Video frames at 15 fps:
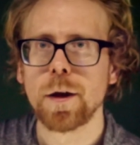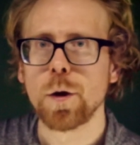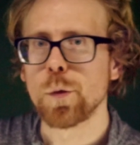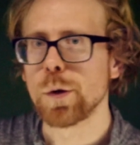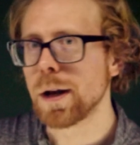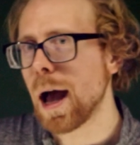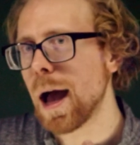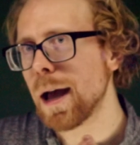
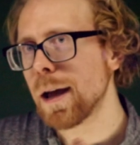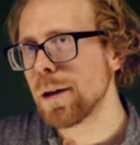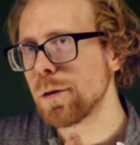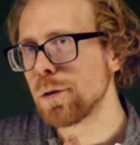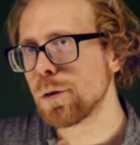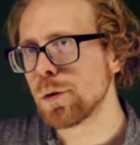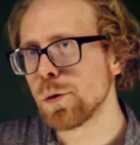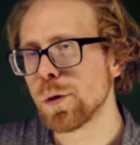When I
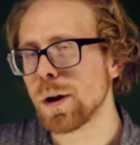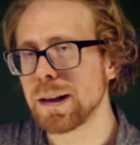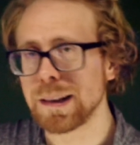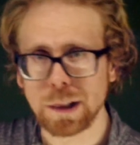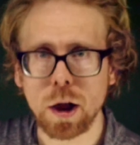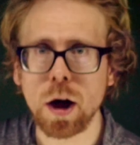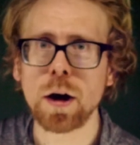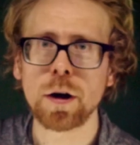do a
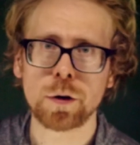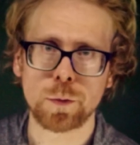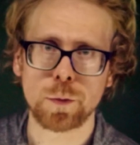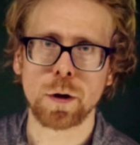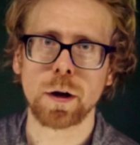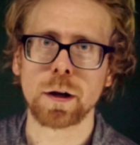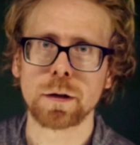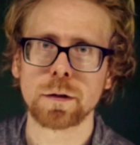long
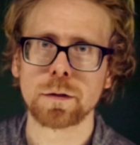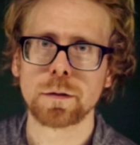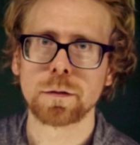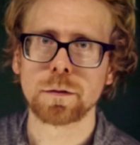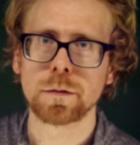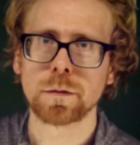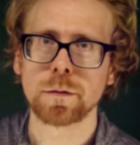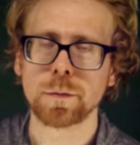run,
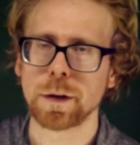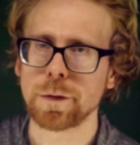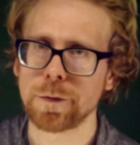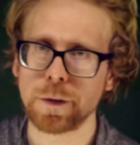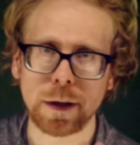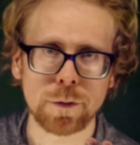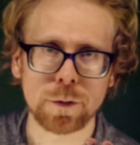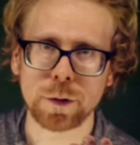my
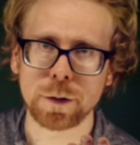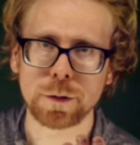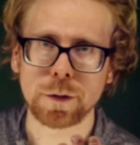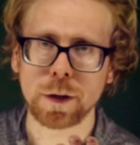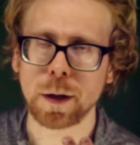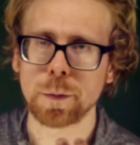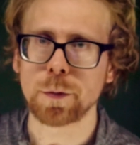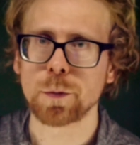favorite
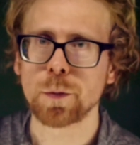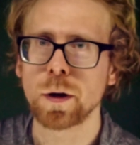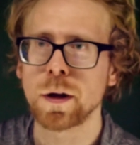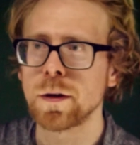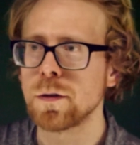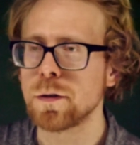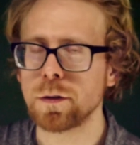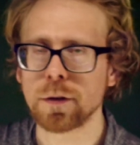type of
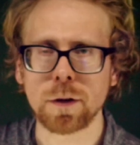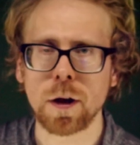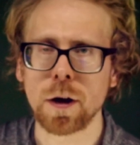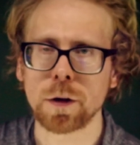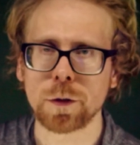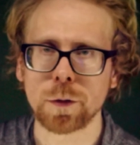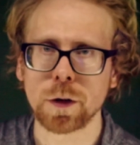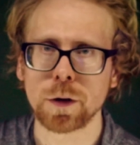runs is
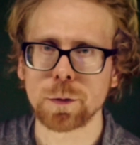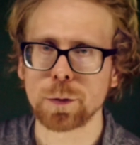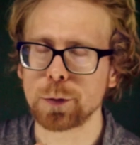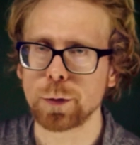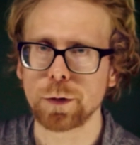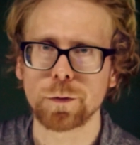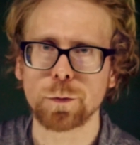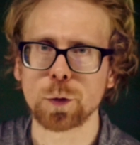long runs
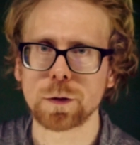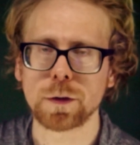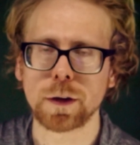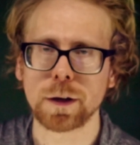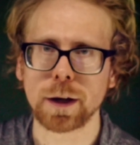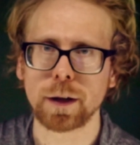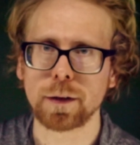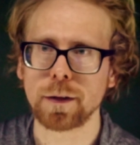between 14
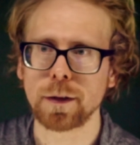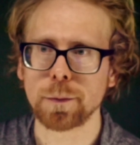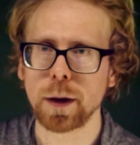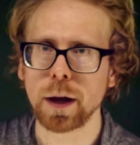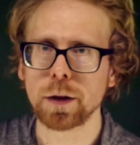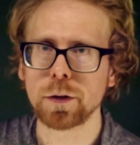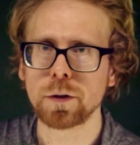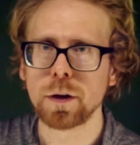and 18
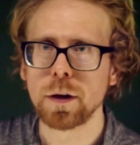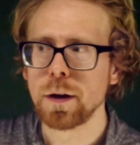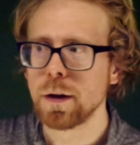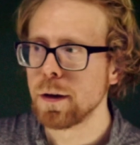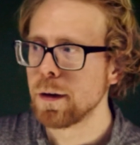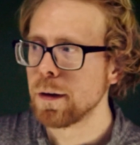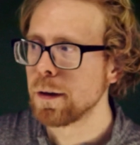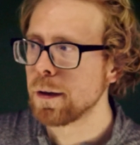miles.
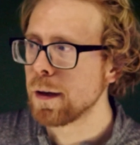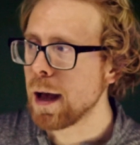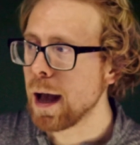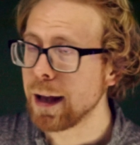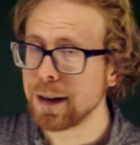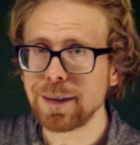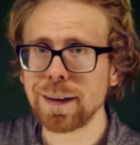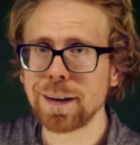
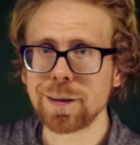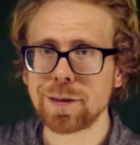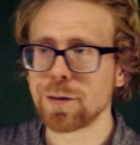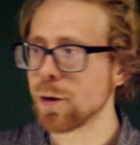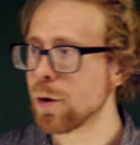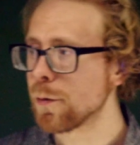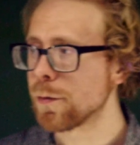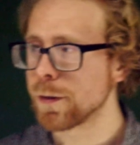I take it
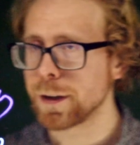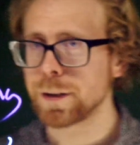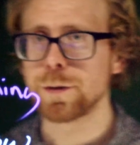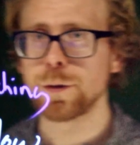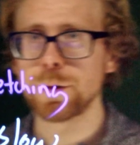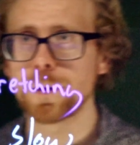slow for like 2